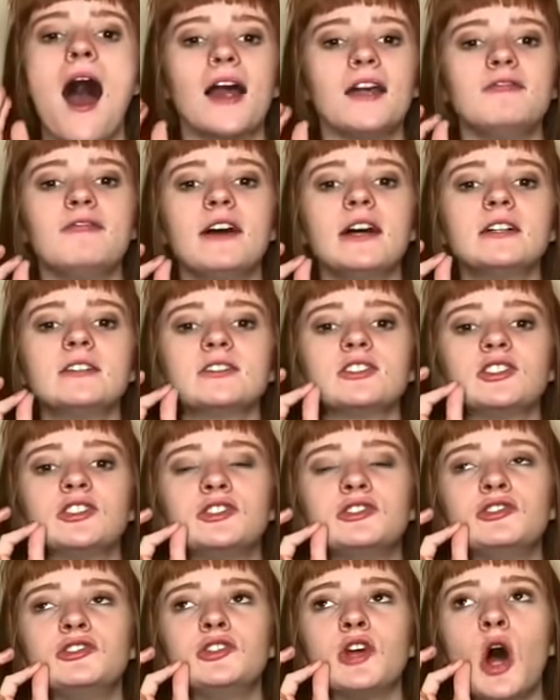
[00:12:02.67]
I felt
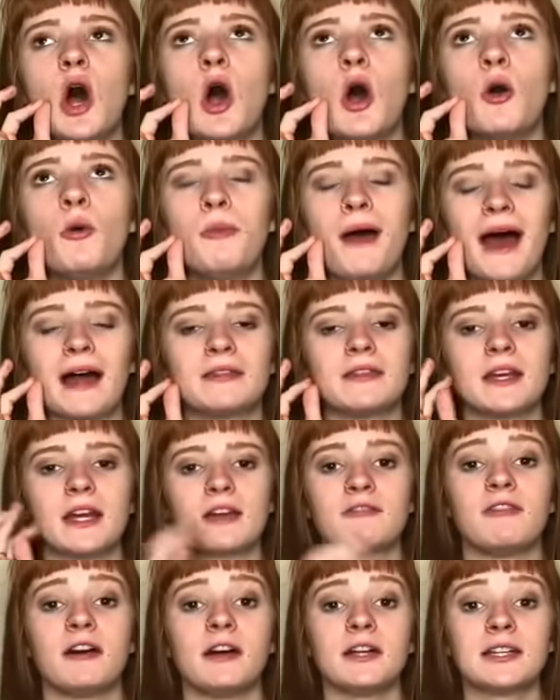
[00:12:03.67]
so bad. Like,
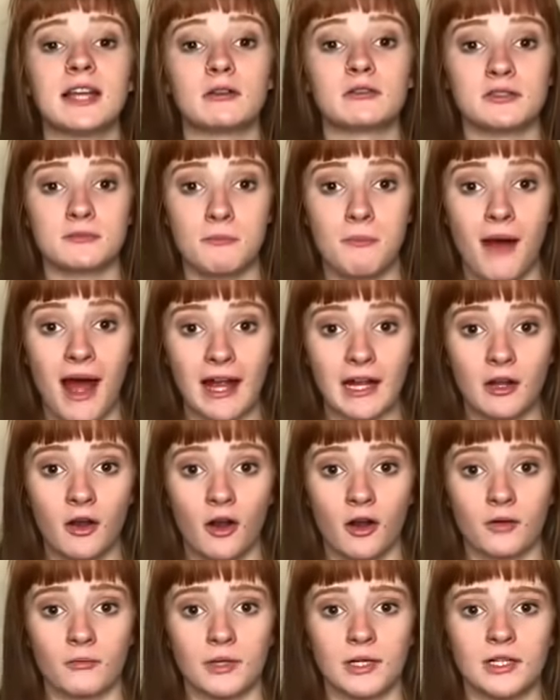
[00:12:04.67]
I felt like that was my
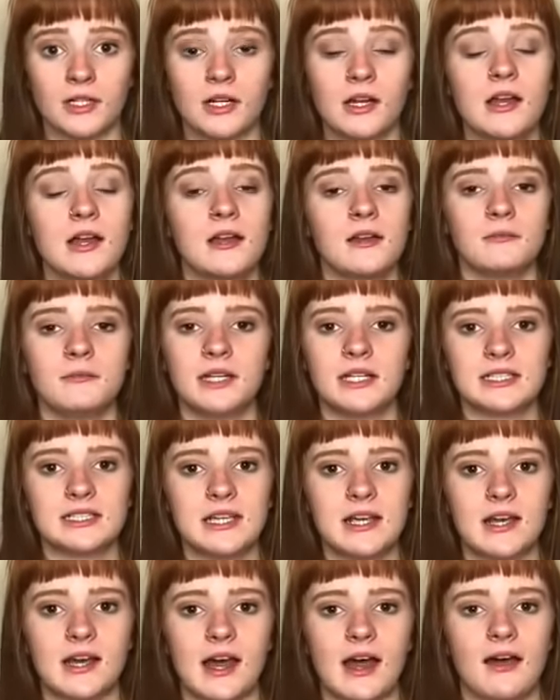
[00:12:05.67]
karma. Because,
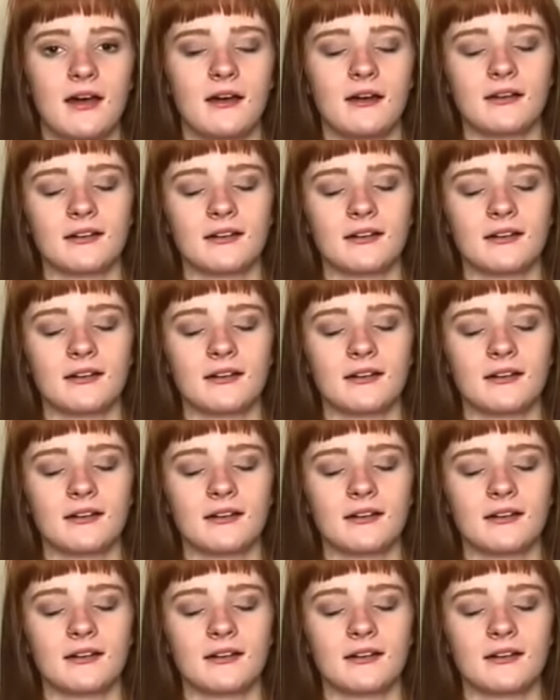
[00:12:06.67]
like,